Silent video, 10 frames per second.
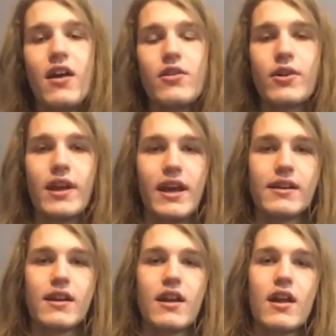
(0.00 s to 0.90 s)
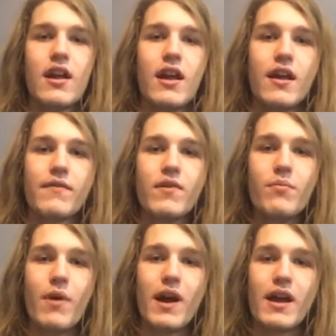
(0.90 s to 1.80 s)
other hand, if you
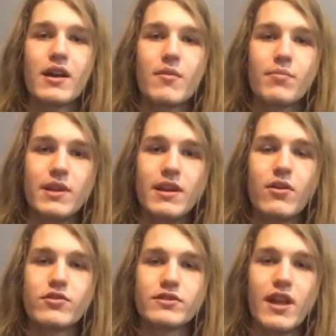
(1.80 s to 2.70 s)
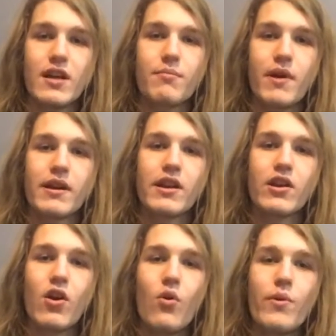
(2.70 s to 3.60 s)
buy a complete or stock bike,
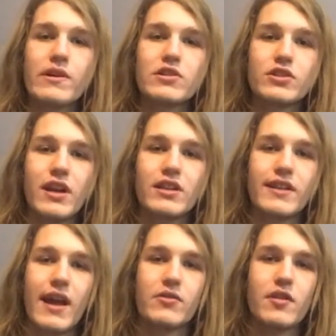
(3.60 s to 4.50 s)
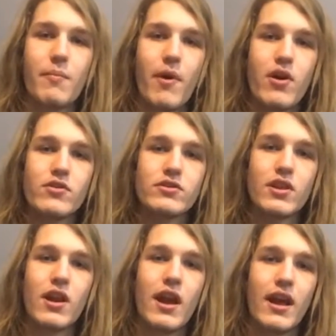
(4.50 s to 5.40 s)
you can always change out the parts
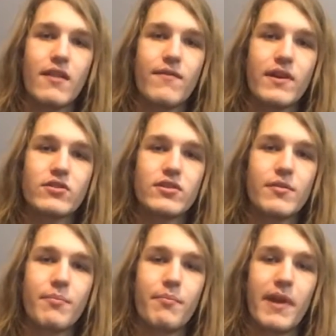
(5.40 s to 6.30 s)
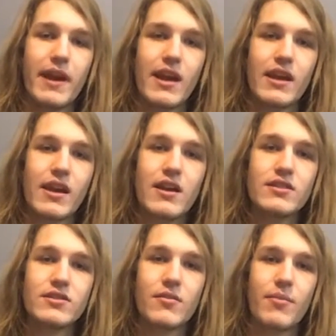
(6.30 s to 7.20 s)
and eventually make it
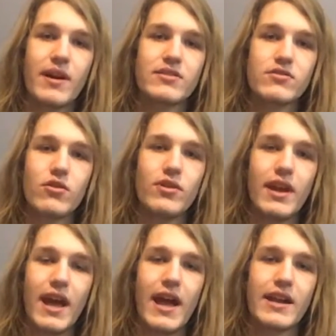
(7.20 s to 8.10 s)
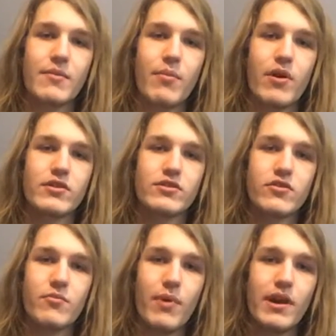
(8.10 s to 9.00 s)
custom by slowly adding parts to
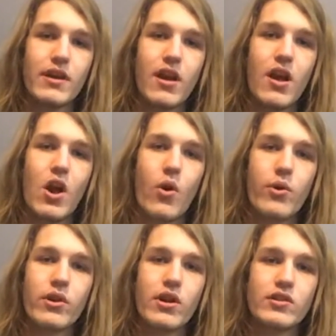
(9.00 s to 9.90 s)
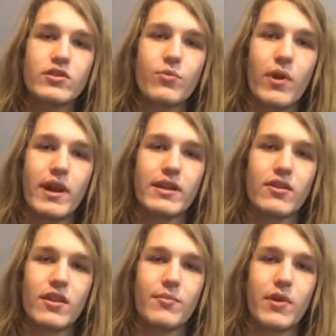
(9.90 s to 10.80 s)
your bike, or you could just wait
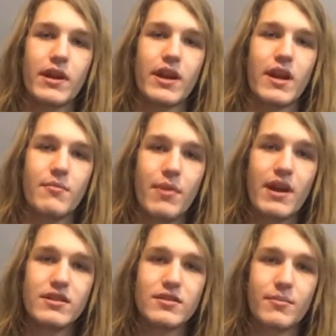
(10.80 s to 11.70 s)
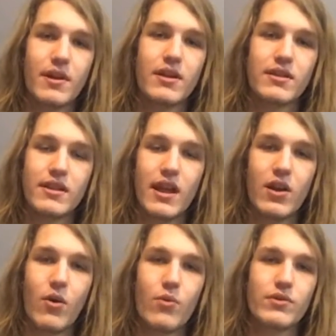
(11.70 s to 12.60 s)
until they break and buy some. They
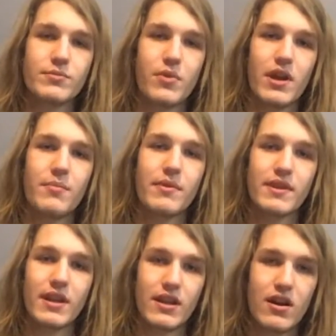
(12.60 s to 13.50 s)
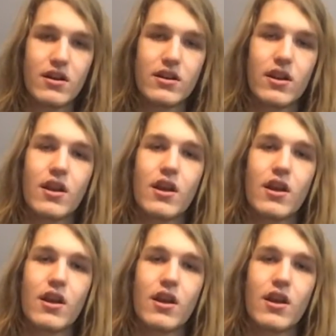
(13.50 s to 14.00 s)
don't always break, but they could.